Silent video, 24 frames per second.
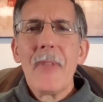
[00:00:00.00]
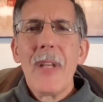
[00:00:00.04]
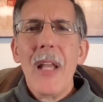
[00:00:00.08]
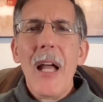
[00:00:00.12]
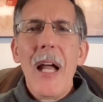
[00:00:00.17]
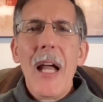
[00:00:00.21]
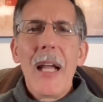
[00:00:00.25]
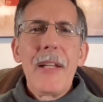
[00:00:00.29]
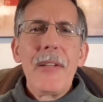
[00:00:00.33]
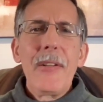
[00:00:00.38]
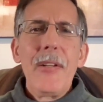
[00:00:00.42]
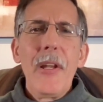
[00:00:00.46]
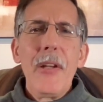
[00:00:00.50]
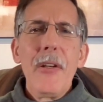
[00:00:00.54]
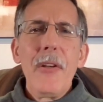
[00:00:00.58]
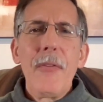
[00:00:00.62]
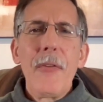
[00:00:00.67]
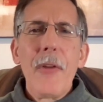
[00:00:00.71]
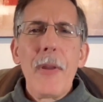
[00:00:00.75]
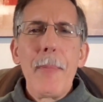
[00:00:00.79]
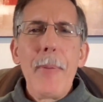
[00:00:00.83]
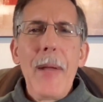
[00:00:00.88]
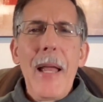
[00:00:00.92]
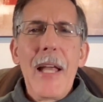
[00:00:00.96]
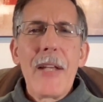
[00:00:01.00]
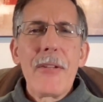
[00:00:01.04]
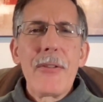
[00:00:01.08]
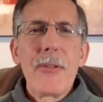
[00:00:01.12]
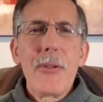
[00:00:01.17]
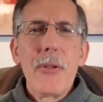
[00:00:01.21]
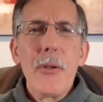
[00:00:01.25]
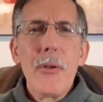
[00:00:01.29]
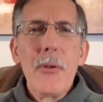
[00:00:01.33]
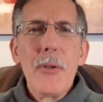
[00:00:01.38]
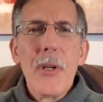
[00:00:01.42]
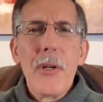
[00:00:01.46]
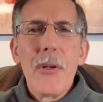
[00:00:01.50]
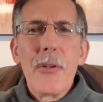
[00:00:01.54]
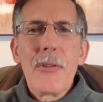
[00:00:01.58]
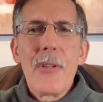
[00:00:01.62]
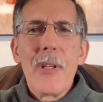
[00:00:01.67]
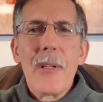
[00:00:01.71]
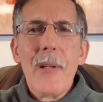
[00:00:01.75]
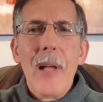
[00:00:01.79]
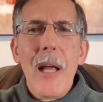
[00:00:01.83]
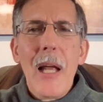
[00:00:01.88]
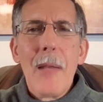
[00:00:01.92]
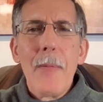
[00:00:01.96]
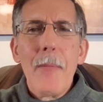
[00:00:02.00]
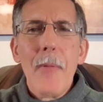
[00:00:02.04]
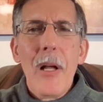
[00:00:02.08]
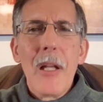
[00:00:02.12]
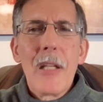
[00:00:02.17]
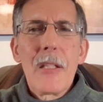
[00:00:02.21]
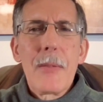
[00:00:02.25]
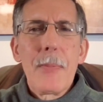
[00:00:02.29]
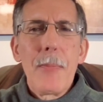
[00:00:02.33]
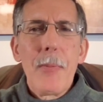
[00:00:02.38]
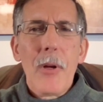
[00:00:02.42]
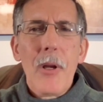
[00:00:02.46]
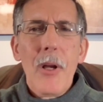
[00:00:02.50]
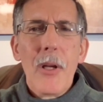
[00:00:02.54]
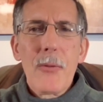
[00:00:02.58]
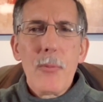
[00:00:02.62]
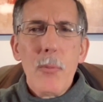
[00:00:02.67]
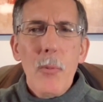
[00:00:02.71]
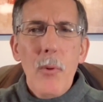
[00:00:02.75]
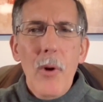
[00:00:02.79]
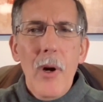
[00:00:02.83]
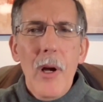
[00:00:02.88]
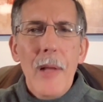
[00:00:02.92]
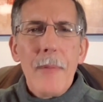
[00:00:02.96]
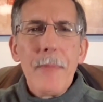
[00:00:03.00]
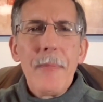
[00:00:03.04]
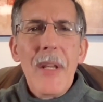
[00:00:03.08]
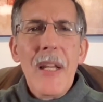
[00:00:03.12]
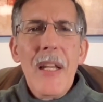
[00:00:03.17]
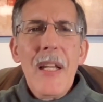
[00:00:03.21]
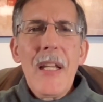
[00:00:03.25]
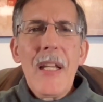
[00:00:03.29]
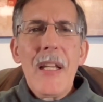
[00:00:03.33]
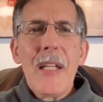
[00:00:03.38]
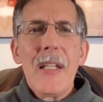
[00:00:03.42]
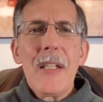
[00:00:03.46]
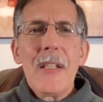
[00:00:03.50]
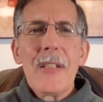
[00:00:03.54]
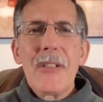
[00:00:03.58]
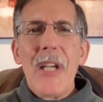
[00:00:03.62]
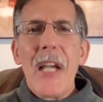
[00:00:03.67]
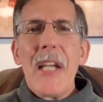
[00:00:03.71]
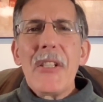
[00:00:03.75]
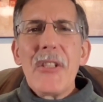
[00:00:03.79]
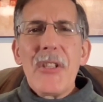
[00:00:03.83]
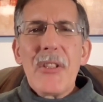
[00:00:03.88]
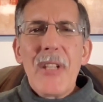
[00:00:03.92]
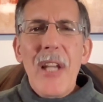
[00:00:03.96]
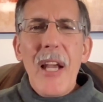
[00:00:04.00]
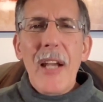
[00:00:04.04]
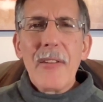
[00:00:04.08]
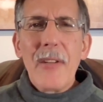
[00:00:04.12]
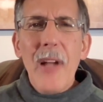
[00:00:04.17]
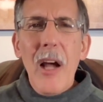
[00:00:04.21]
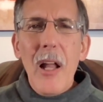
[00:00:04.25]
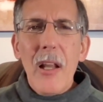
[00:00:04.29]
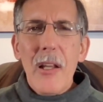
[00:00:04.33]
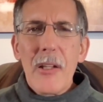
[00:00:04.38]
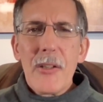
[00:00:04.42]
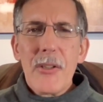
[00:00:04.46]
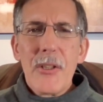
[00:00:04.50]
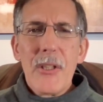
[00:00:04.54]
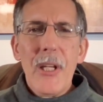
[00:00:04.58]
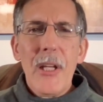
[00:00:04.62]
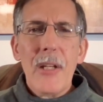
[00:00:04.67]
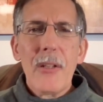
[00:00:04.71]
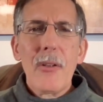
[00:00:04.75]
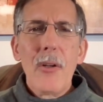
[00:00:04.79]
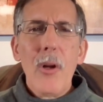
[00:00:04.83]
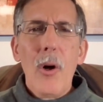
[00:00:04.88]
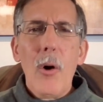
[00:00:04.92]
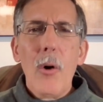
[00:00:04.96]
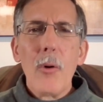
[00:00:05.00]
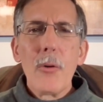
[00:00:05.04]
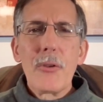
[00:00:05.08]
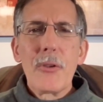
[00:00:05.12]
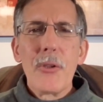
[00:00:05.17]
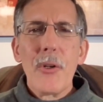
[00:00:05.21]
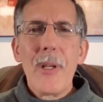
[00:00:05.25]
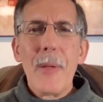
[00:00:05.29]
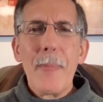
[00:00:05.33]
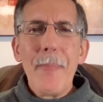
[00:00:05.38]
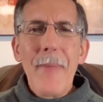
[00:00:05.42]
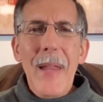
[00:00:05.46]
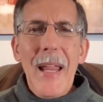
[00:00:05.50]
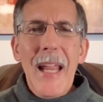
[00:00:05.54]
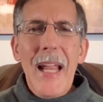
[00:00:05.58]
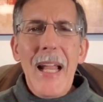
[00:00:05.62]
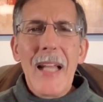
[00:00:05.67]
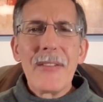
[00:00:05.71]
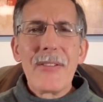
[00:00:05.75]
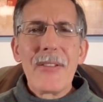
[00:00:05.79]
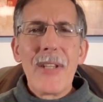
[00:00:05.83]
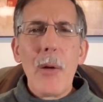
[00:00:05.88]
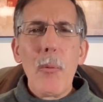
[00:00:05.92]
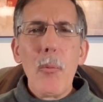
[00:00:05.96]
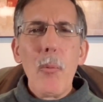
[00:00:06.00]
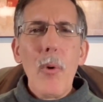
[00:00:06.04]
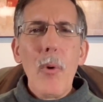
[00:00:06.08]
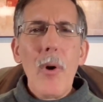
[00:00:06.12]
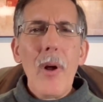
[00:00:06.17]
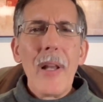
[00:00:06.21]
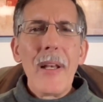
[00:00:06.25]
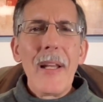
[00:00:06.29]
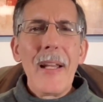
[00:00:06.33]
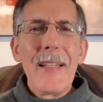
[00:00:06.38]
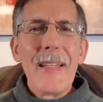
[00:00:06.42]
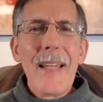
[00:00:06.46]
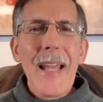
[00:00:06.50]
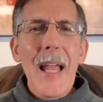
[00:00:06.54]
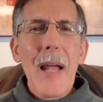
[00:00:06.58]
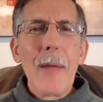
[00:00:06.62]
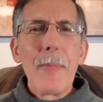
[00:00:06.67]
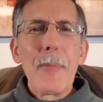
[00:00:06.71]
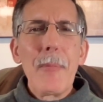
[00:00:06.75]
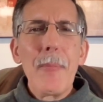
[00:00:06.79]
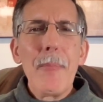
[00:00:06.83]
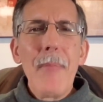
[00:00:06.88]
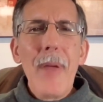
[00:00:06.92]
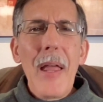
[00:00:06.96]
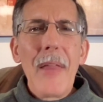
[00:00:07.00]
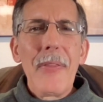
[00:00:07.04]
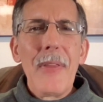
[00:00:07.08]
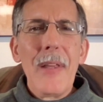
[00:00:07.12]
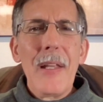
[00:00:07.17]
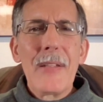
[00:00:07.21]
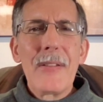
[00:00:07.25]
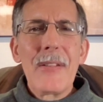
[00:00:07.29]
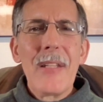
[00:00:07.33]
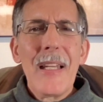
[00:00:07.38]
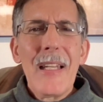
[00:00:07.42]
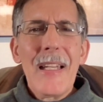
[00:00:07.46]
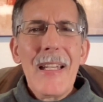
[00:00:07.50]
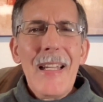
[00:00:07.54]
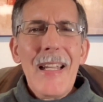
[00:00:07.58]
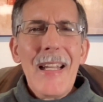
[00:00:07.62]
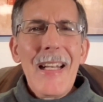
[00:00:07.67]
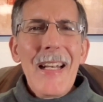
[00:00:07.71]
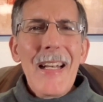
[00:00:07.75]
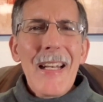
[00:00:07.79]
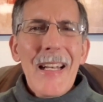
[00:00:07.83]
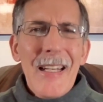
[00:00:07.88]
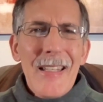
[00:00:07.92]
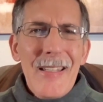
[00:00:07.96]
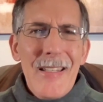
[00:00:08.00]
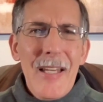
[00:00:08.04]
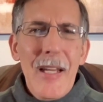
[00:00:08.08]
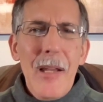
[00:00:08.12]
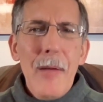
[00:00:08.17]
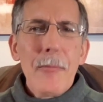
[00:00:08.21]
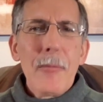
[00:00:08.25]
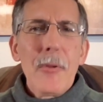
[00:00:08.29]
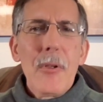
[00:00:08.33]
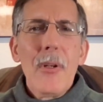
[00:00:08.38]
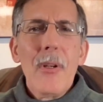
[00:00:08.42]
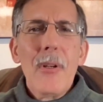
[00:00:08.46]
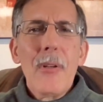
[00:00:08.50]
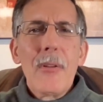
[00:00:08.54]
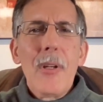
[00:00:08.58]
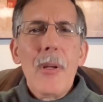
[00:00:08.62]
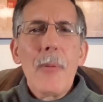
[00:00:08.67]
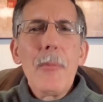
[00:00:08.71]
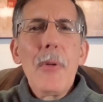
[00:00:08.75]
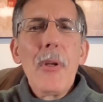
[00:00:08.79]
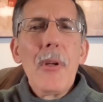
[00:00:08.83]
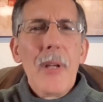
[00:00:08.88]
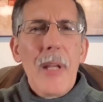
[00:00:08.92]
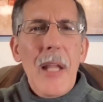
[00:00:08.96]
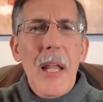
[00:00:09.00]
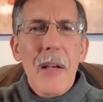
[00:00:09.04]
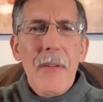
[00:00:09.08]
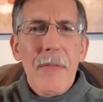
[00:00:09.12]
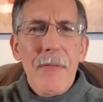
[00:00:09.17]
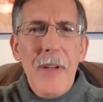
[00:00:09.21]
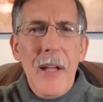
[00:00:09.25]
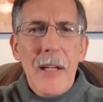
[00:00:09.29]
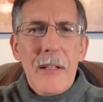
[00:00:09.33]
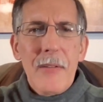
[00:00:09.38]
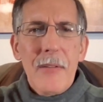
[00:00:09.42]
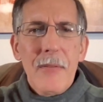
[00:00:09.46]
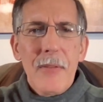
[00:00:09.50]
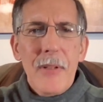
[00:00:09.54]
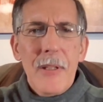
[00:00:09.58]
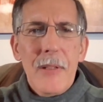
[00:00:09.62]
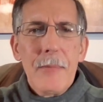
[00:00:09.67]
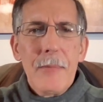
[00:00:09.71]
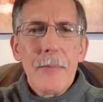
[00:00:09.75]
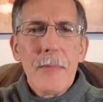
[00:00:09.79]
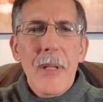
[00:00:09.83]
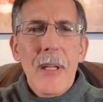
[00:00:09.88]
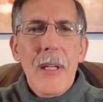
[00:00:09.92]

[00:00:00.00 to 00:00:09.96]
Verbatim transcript: I continued for the past two years and nine months because one, changing technology and culture demands that one adapt methods in an attempt to communicate effectively.